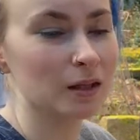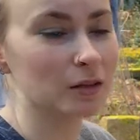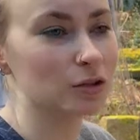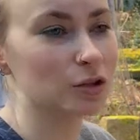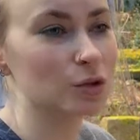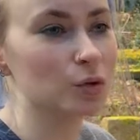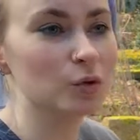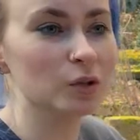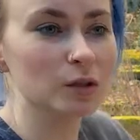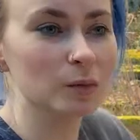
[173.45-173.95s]

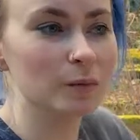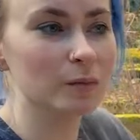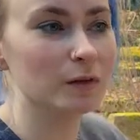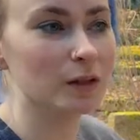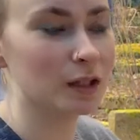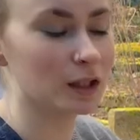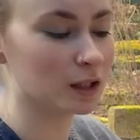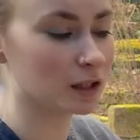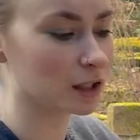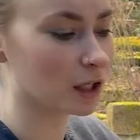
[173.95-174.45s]
do
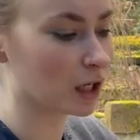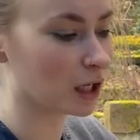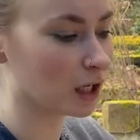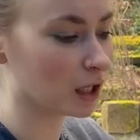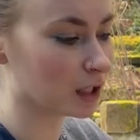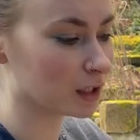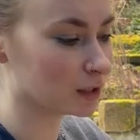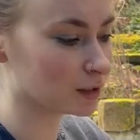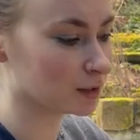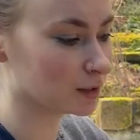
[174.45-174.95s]
something that
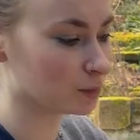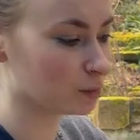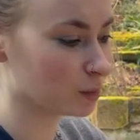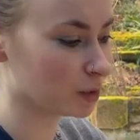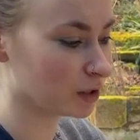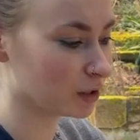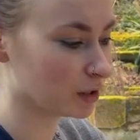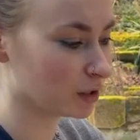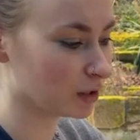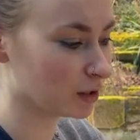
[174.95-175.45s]
has
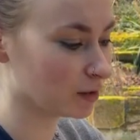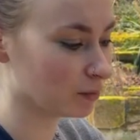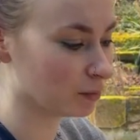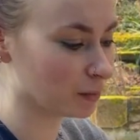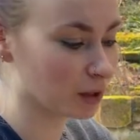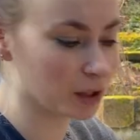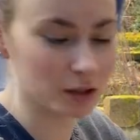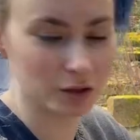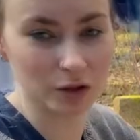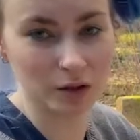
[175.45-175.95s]
been
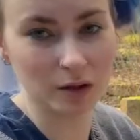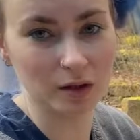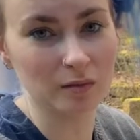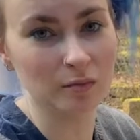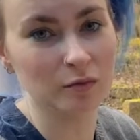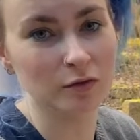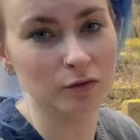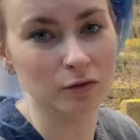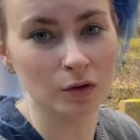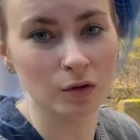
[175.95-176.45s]
my
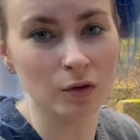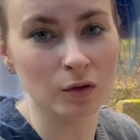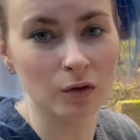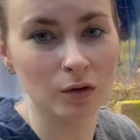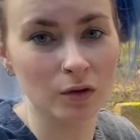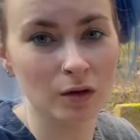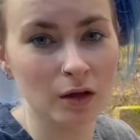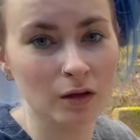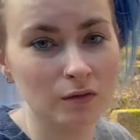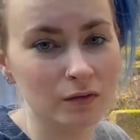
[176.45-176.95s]
dream
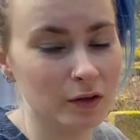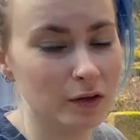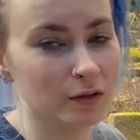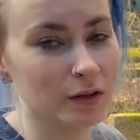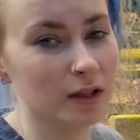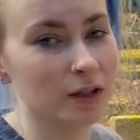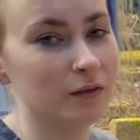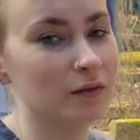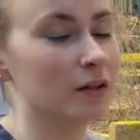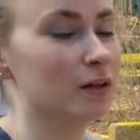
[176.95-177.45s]
for a
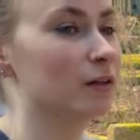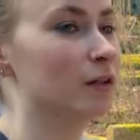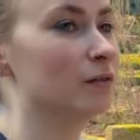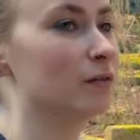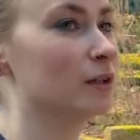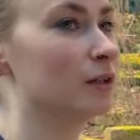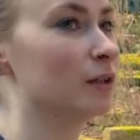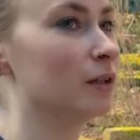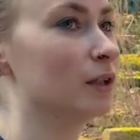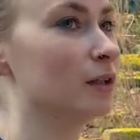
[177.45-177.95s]
very, very,
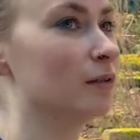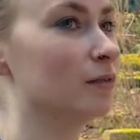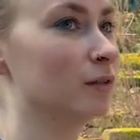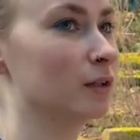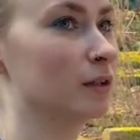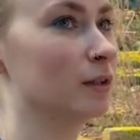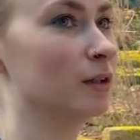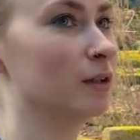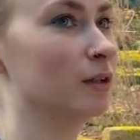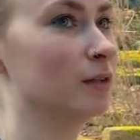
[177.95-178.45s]
very,
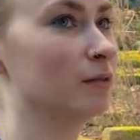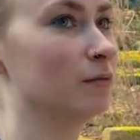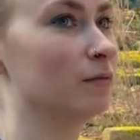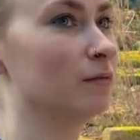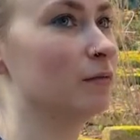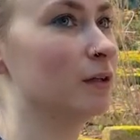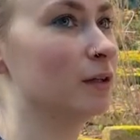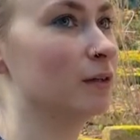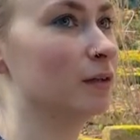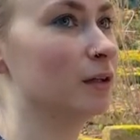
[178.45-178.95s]
very,
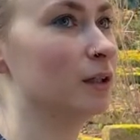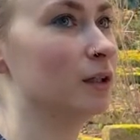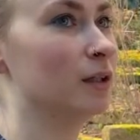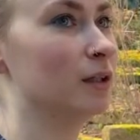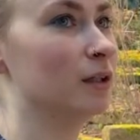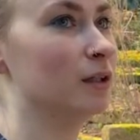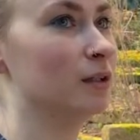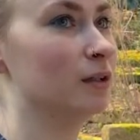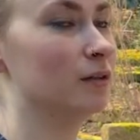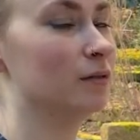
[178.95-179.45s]
very,
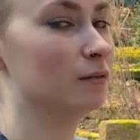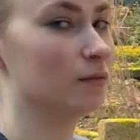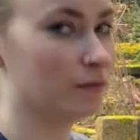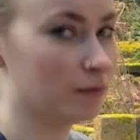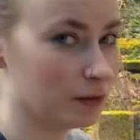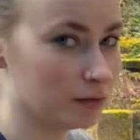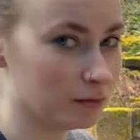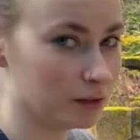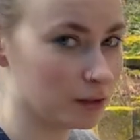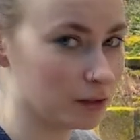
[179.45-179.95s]

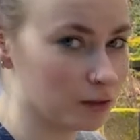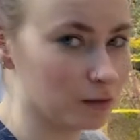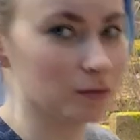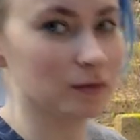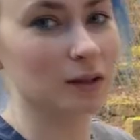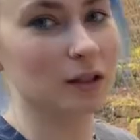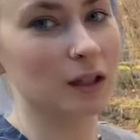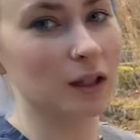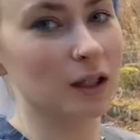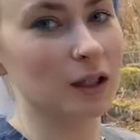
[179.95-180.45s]
very long
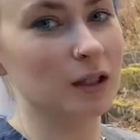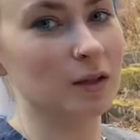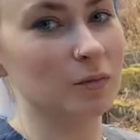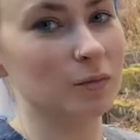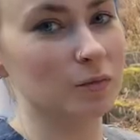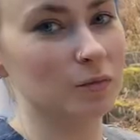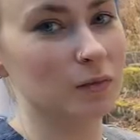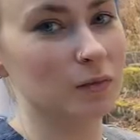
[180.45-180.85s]
time.